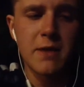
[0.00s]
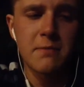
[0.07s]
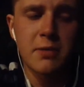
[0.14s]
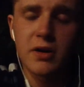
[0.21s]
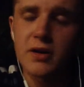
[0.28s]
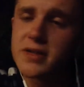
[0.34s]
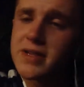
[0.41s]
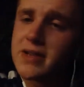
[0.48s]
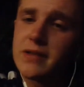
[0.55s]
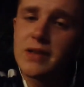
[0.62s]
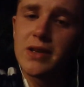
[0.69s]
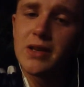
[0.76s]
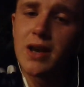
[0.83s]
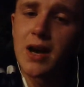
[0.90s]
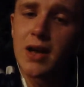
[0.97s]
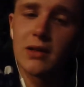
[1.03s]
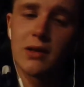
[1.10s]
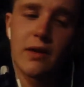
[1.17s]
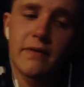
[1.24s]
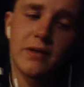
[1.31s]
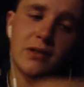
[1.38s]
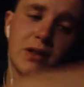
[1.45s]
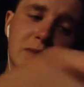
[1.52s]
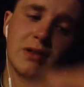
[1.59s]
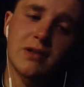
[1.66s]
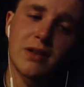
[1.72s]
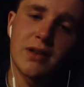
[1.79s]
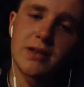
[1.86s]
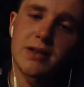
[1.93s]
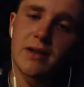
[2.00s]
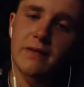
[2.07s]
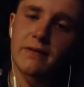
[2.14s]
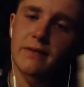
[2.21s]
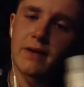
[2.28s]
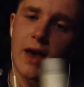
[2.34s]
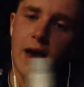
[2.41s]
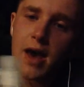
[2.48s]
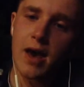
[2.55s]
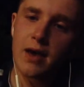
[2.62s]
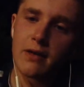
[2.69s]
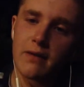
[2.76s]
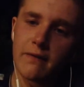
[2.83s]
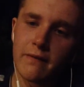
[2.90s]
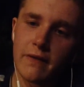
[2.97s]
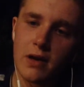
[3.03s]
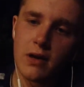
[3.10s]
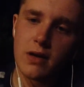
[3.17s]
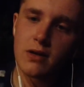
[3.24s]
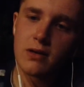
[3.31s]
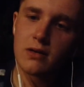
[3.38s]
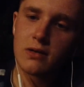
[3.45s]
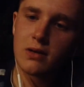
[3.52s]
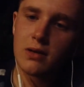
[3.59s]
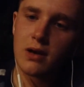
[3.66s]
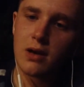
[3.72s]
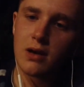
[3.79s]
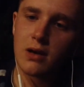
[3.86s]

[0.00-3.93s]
Personally, I love the Limitless. I've had very good